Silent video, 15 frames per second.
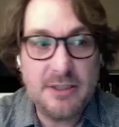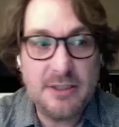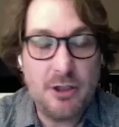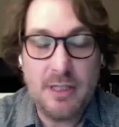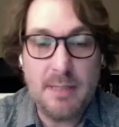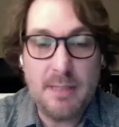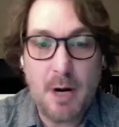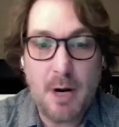
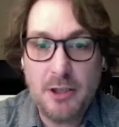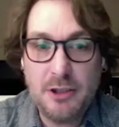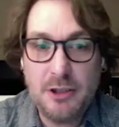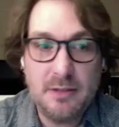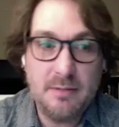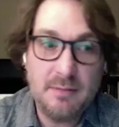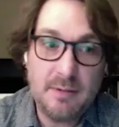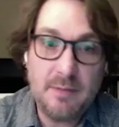early March.
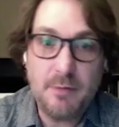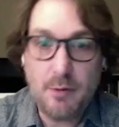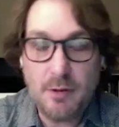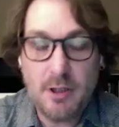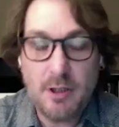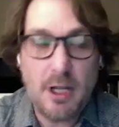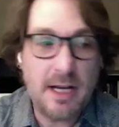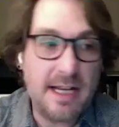We're
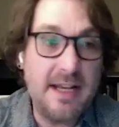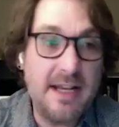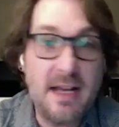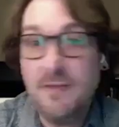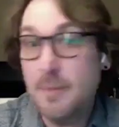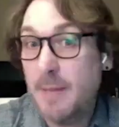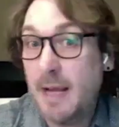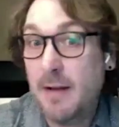lucky enough
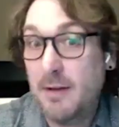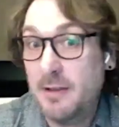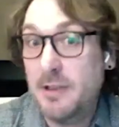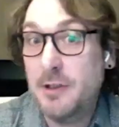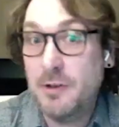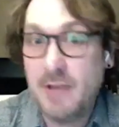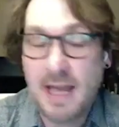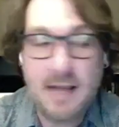to be able to
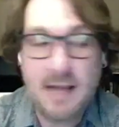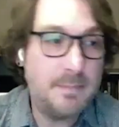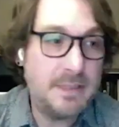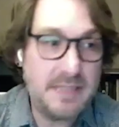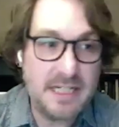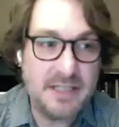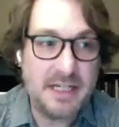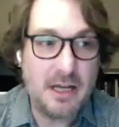do that and
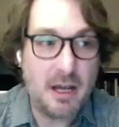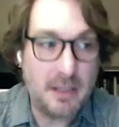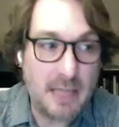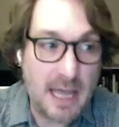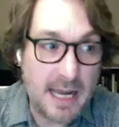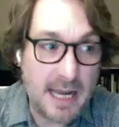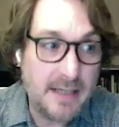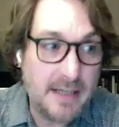teaching
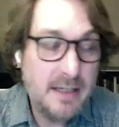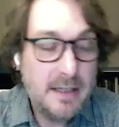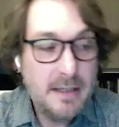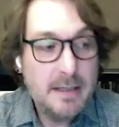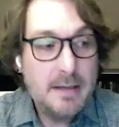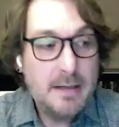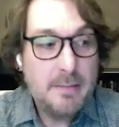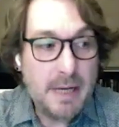online,
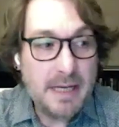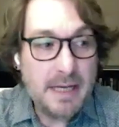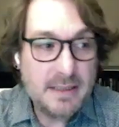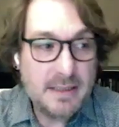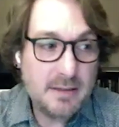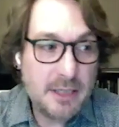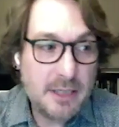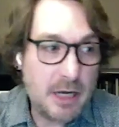but
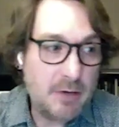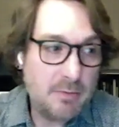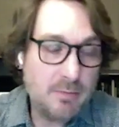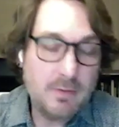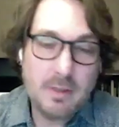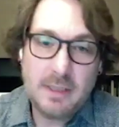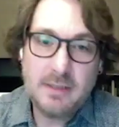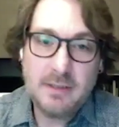it's
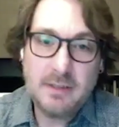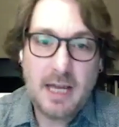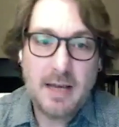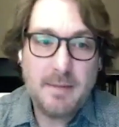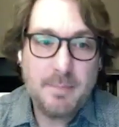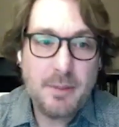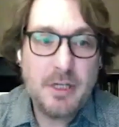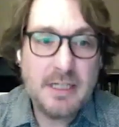
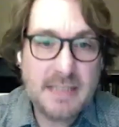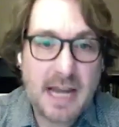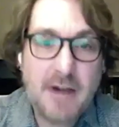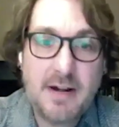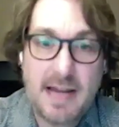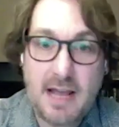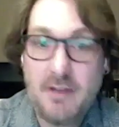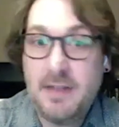pretty
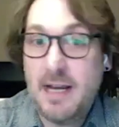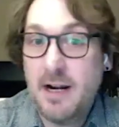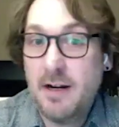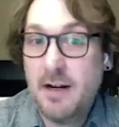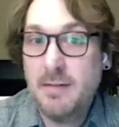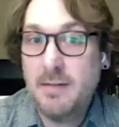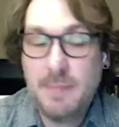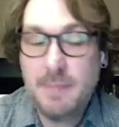scary out there,
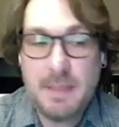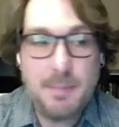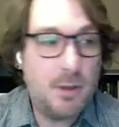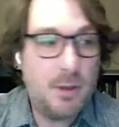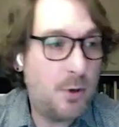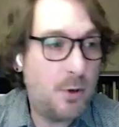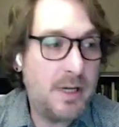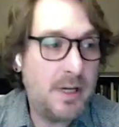and people are
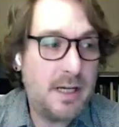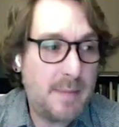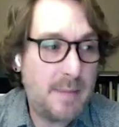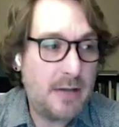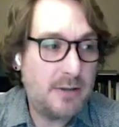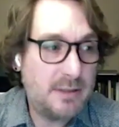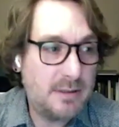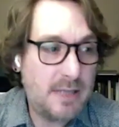worried
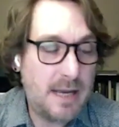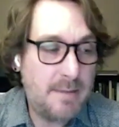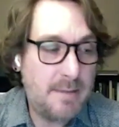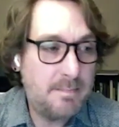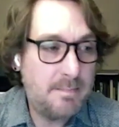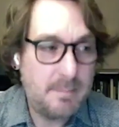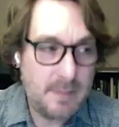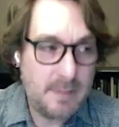about
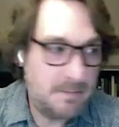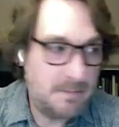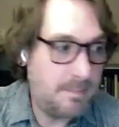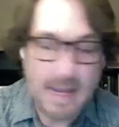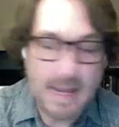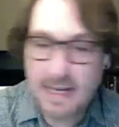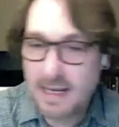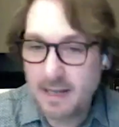
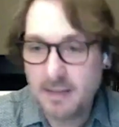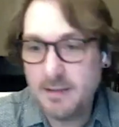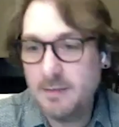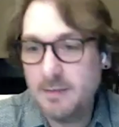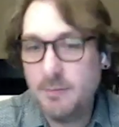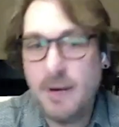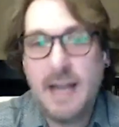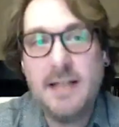making
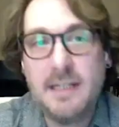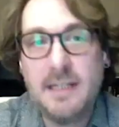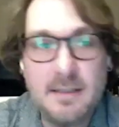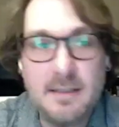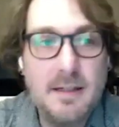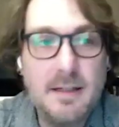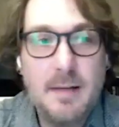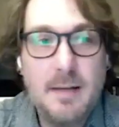rent and
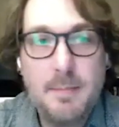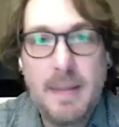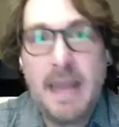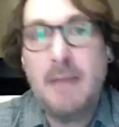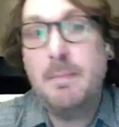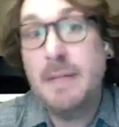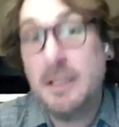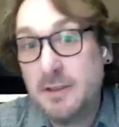paying
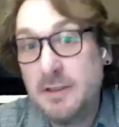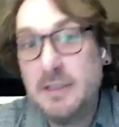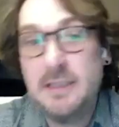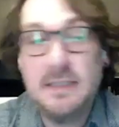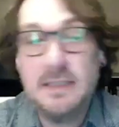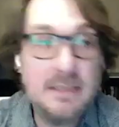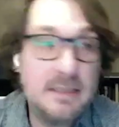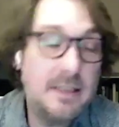bills
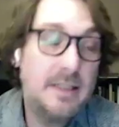and